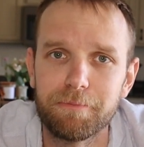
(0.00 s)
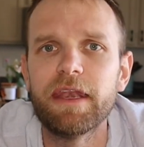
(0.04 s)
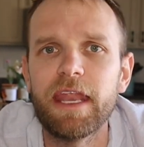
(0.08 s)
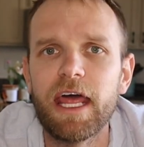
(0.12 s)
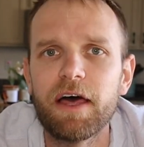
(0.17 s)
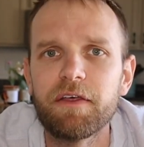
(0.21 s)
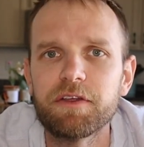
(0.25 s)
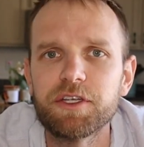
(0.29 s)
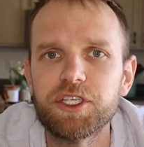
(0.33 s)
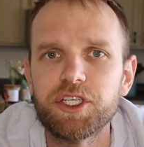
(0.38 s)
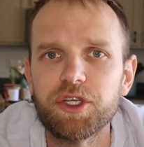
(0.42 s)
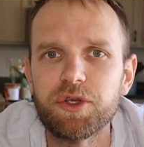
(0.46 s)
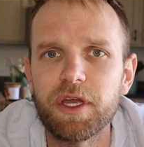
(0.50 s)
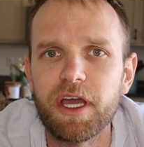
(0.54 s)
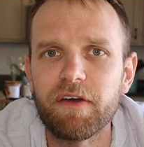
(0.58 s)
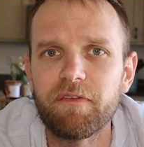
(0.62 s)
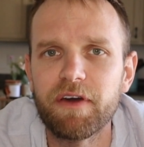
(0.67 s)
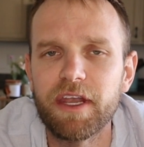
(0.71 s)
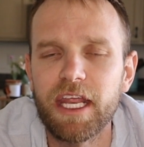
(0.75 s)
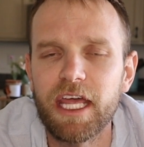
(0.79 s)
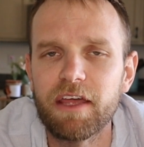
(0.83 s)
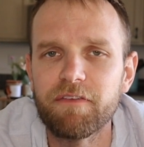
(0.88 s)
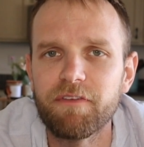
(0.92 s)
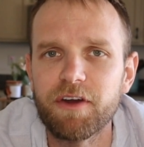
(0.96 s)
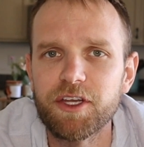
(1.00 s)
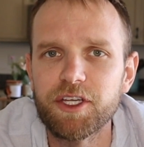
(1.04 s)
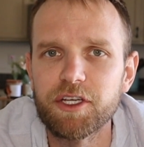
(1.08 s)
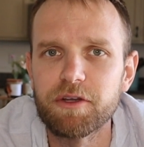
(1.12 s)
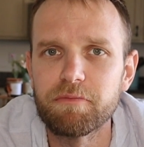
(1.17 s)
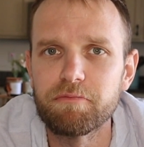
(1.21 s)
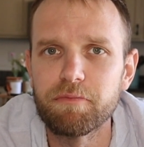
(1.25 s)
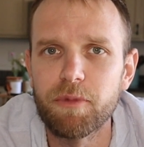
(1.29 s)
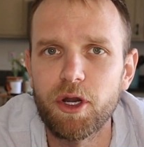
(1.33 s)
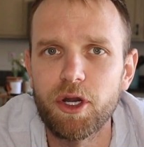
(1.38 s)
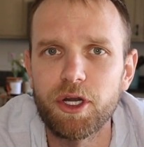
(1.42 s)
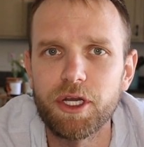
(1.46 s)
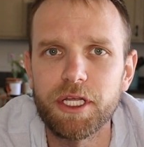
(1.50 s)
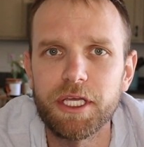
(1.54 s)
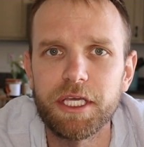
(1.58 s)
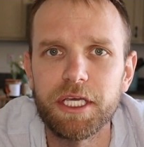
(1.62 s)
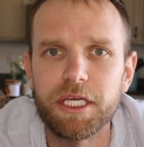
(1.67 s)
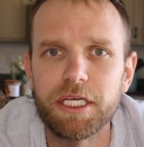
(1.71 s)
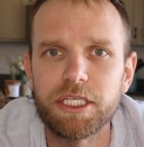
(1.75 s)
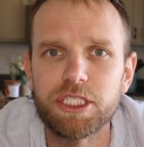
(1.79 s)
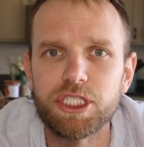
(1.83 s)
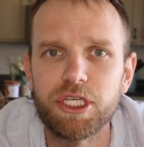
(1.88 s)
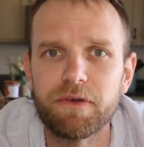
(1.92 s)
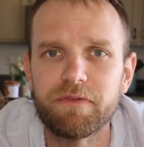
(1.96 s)
Now that you have identified your
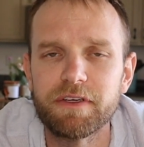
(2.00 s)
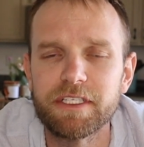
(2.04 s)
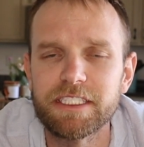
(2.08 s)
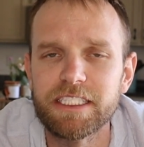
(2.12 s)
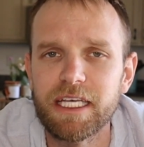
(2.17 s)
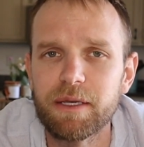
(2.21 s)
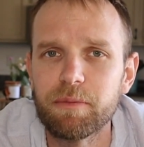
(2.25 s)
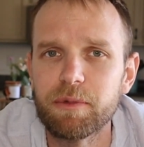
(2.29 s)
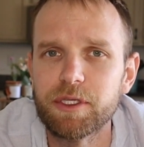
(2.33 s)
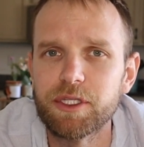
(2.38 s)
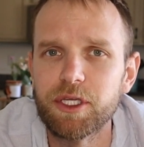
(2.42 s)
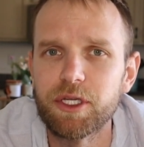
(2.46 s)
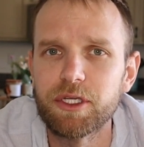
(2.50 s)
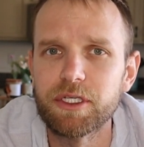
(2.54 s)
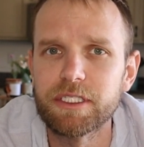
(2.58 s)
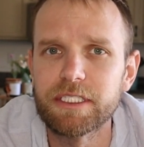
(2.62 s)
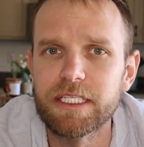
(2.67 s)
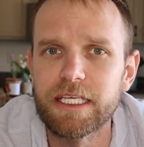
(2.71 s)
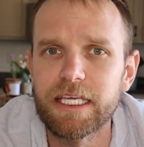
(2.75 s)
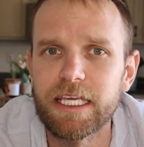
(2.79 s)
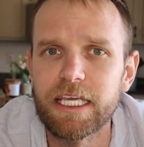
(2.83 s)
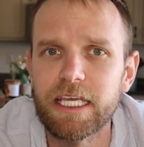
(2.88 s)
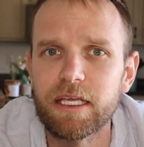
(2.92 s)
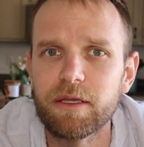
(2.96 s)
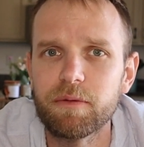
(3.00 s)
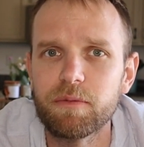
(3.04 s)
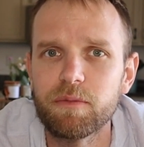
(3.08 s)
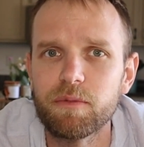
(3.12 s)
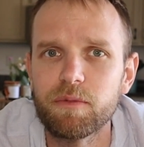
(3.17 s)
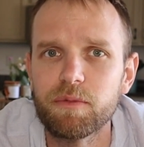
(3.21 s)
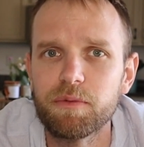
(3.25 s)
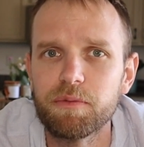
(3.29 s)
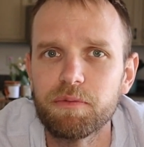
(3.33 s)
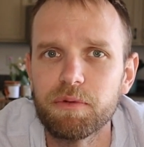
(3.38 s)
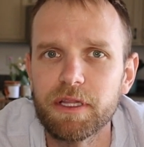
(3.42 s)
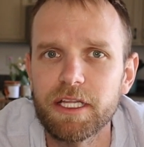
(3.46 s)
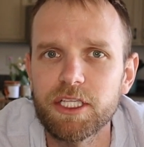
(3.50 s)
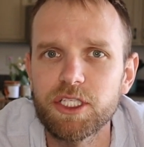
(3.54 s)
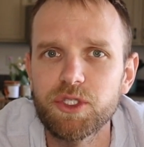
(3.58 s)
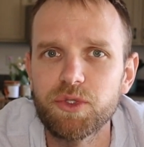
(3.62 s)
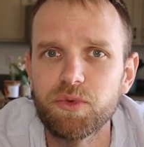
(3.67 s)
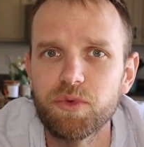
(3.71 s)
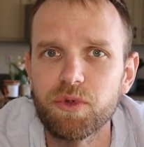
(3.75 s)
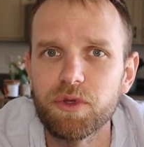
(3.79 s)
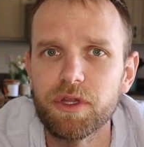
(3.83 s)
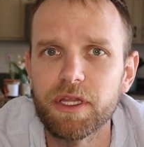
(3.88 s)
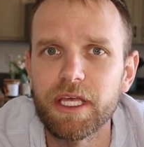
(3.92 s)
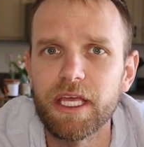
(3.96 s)
market, you've assembled your team, let's
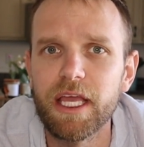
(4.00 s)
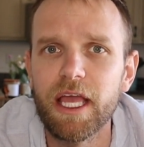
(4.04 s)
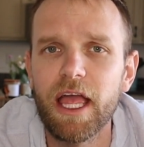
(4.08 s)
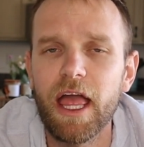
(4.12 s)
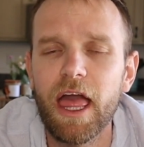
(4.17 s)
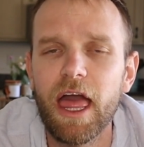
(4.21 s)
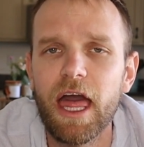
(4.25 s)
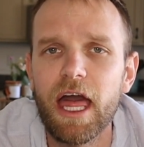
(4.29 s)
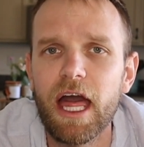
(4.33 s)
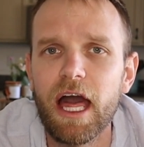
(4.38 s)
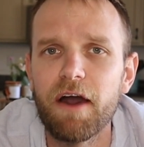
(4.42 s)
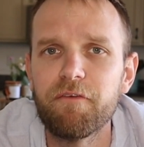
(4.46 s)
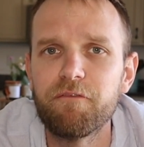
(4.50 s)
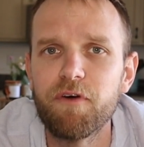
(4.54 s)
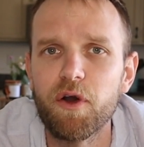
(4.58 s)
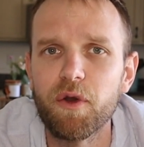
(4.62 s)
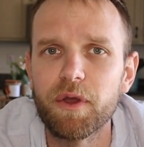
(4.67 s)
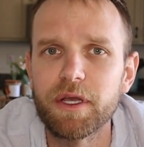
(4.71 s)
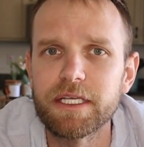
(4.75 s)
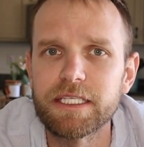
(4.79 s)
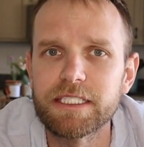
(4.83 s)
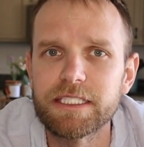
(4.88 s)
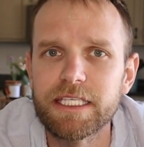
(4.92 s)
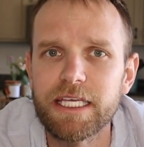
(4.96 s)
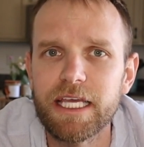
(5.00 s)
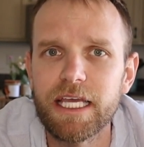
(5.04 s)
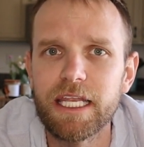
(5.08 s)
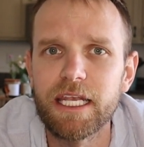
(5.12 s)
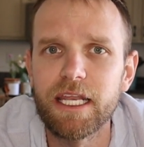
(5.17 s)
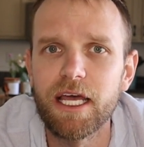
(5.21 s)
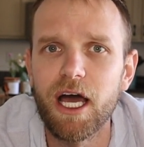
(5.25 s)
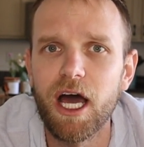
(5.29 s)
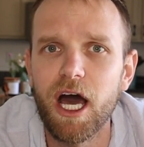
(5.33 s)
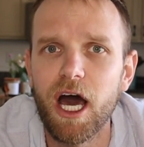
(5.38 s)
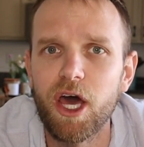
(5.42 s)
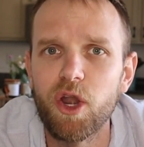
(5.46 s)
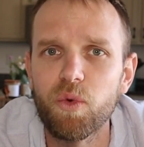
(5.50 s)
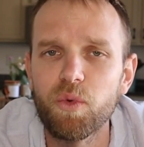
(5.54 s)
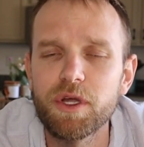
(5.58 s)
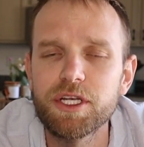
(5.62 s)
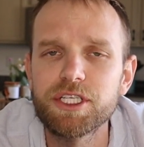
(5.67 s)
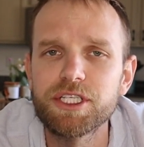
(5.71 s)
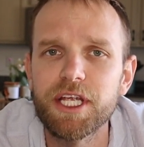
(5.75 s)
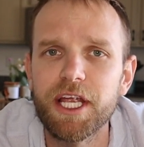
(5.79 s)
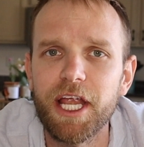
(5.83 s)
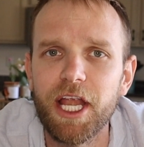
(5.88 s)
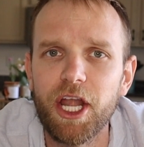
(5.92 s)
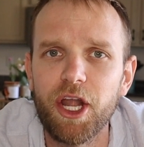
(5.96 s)
really focus in on
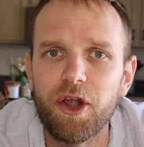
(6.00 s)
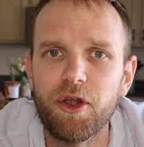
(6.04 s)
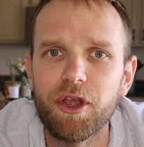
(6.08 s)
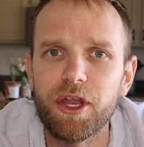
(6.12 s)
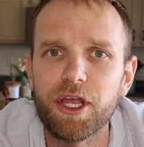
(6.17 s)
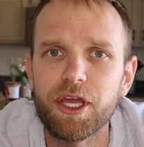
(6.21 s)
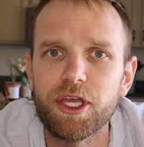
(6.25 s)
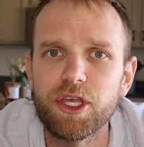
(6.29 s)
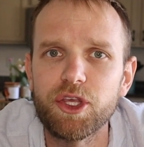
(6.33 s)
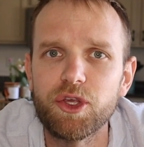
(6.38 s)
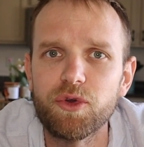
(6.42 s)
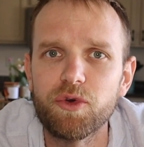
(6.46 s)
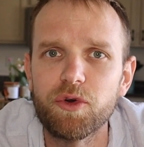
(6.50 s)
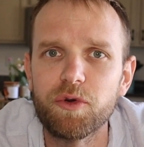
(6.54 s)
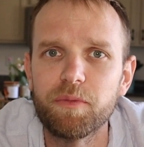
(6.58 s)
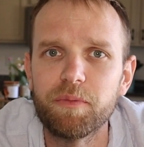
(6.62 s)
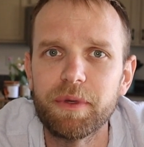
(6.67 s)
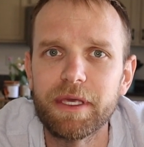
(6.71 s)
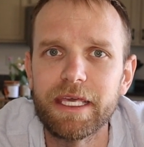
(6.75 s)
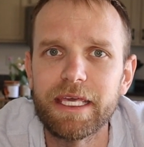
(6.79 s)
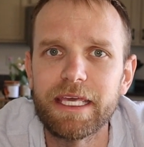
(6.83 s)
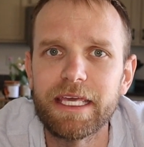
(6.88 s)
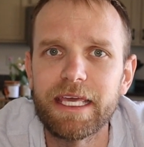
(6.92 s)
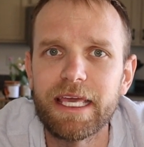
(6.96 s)
which area you will be